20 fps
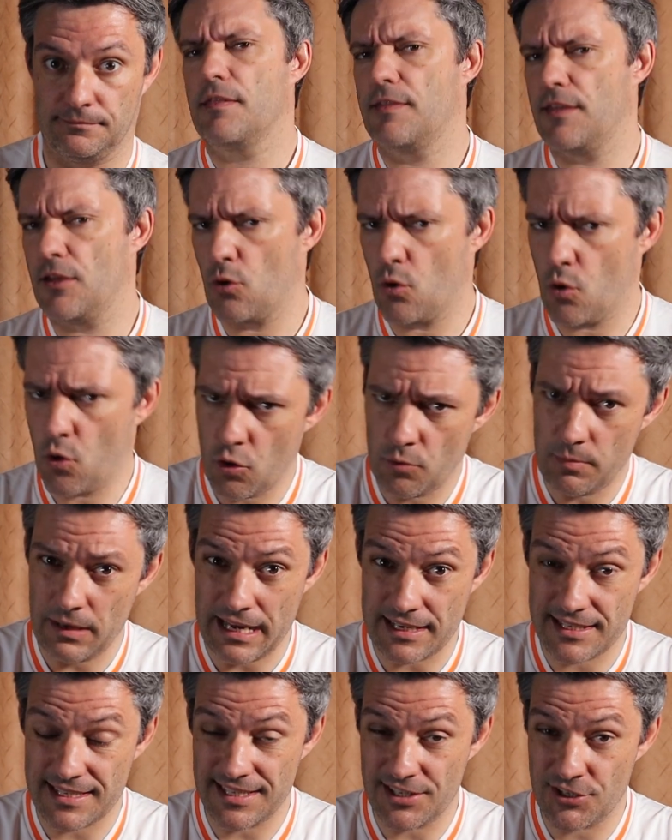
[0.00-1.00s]
The All
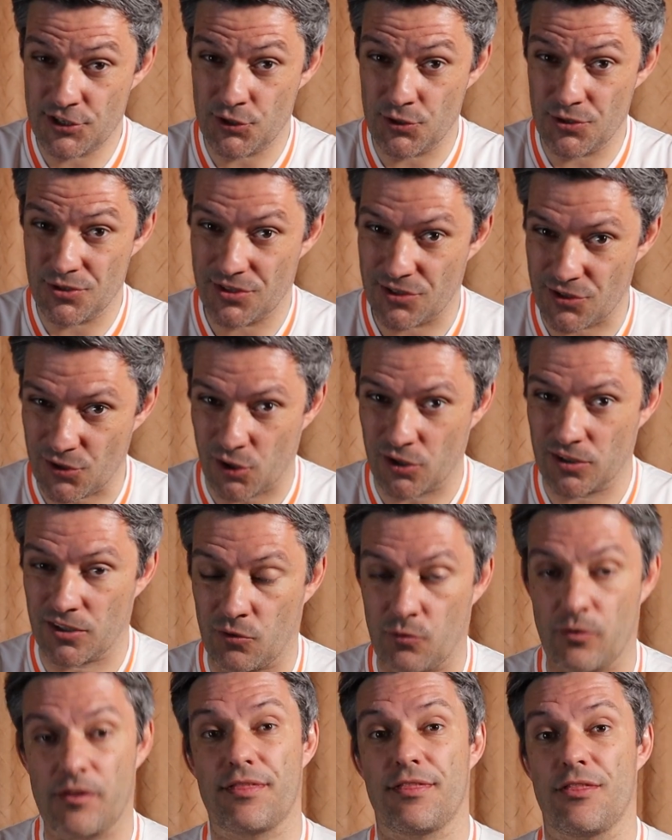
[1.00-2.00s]
Blacks' issues
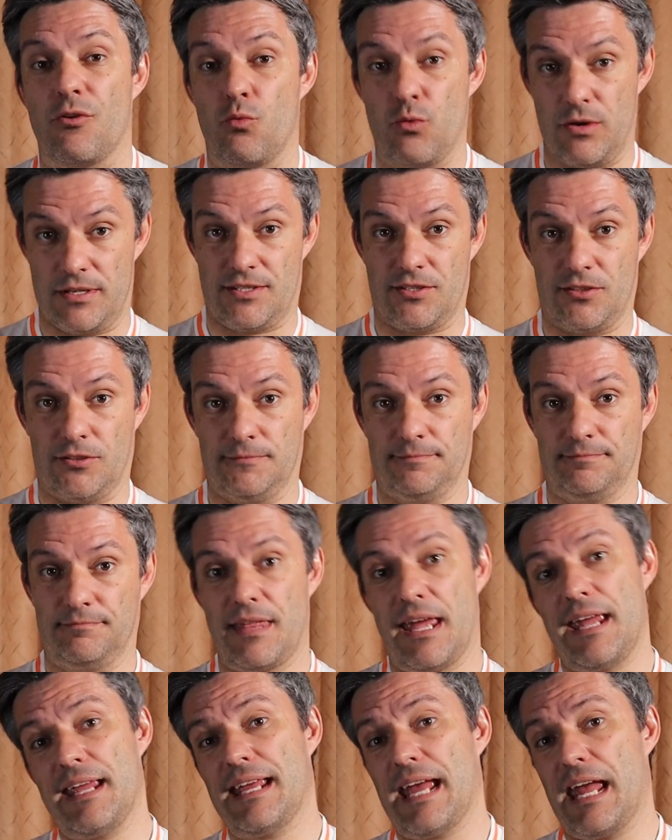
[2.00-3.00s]
started with the whistle.
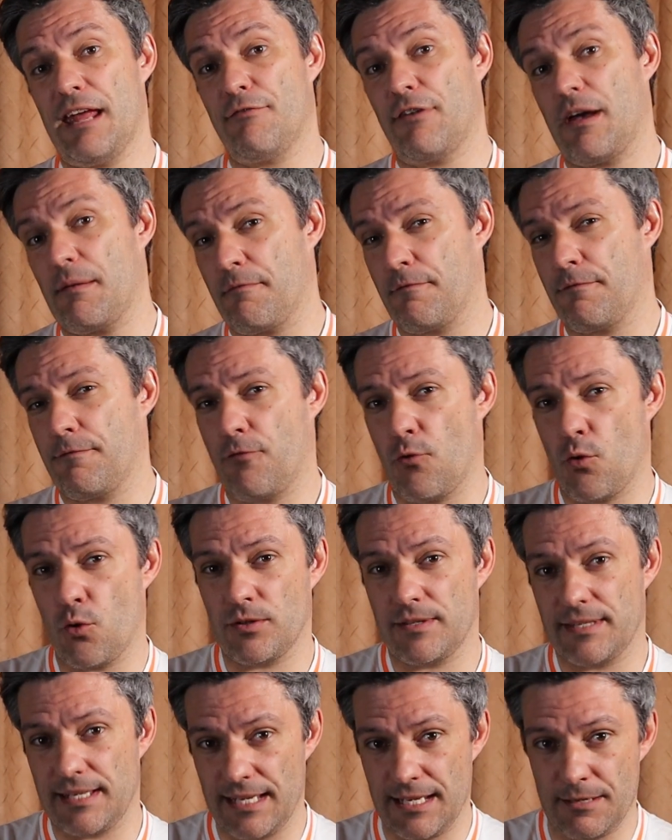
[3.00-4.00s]
They gave up
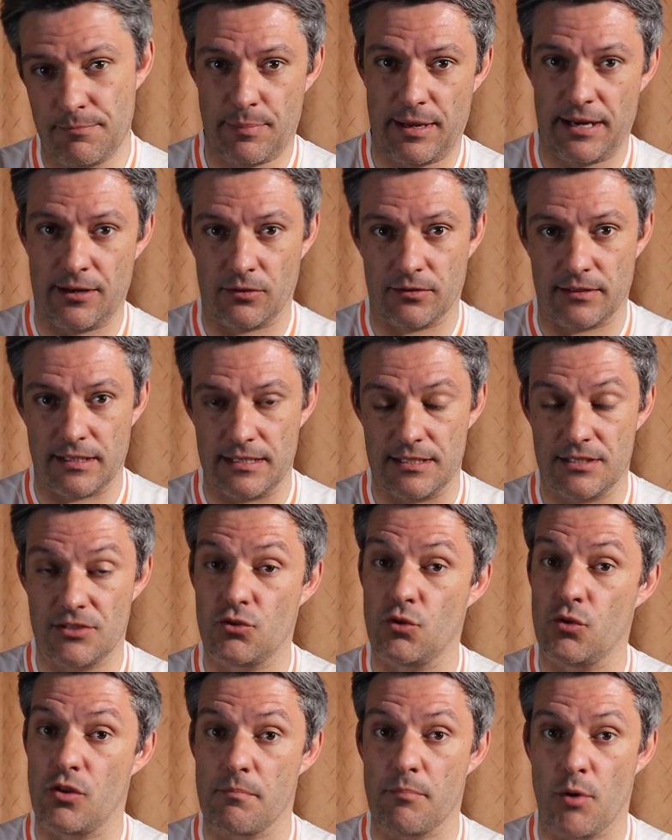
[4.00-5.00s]
14 penalties
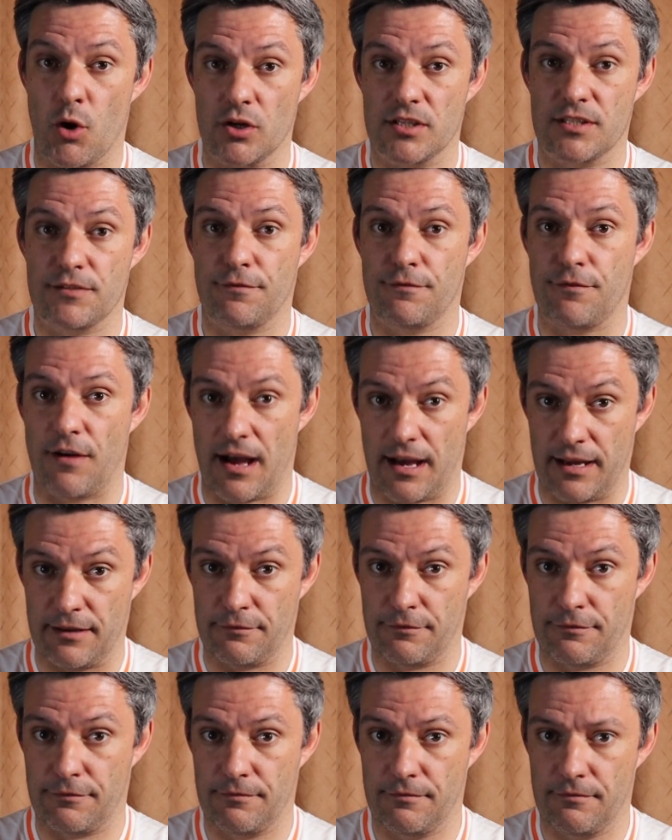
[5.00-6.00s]
to the Boks
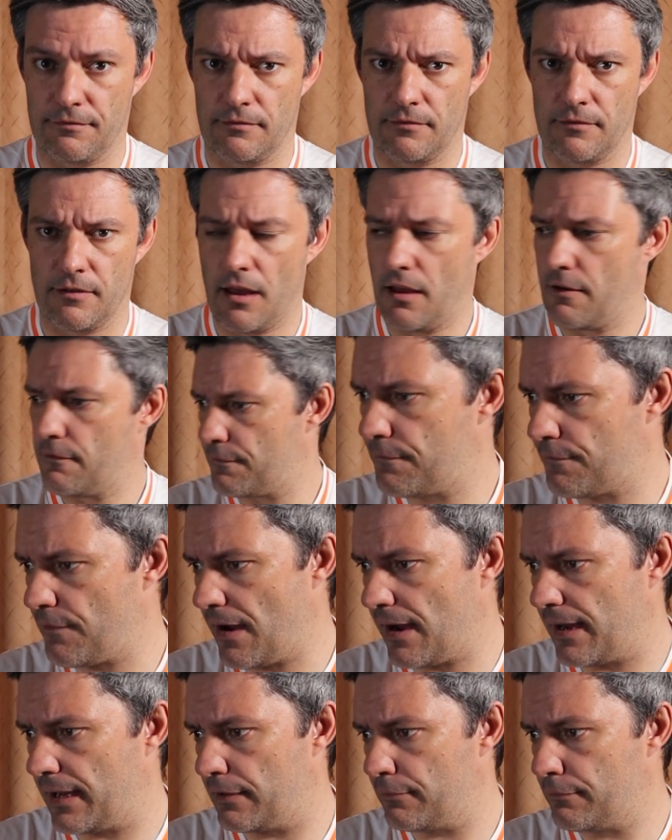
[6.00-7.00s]
5.
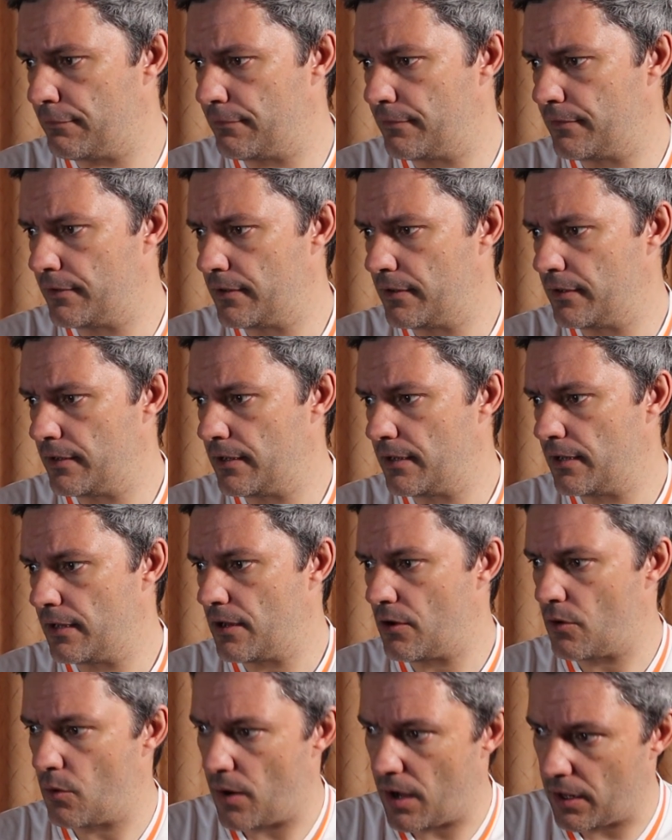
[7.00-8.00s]
5?
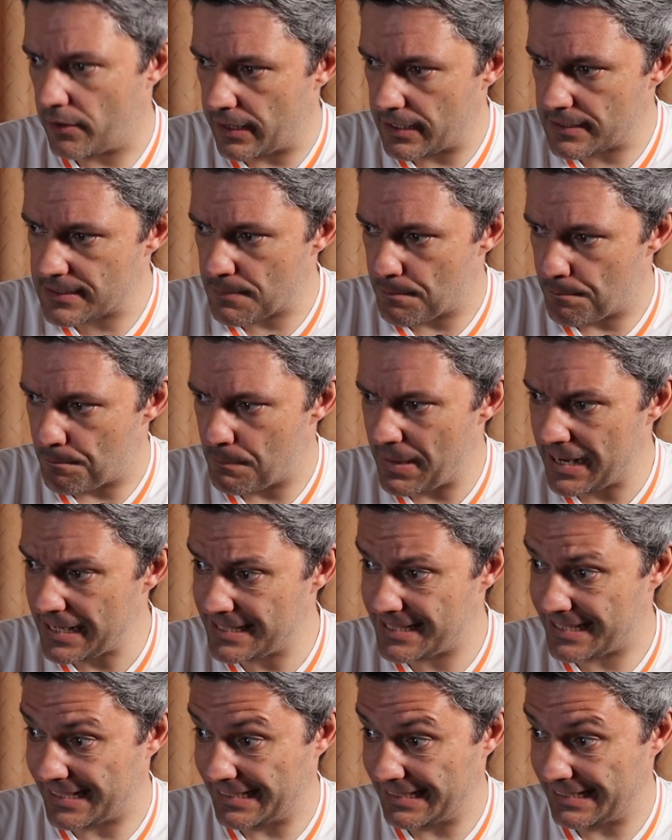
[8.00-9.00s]
Wow, that's
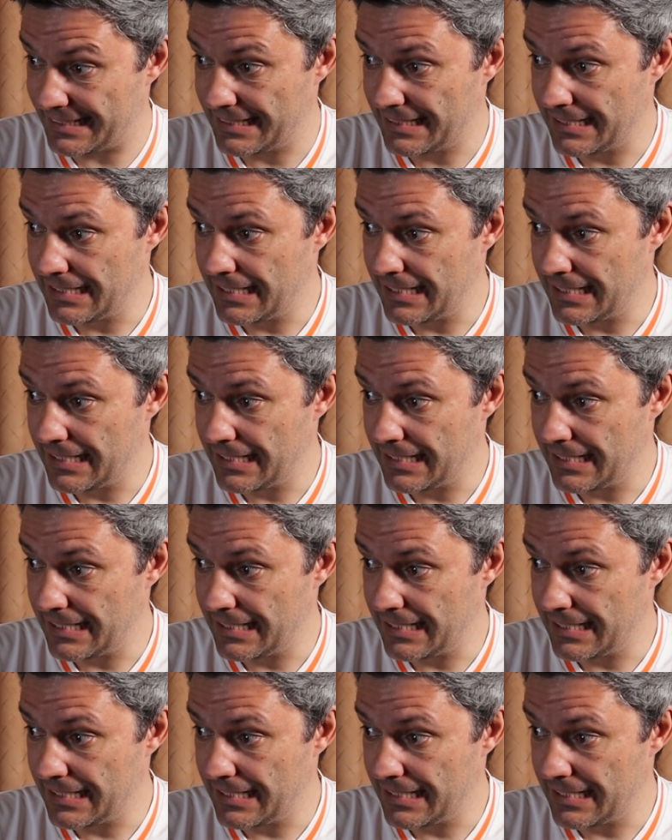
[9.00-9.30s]
amazing.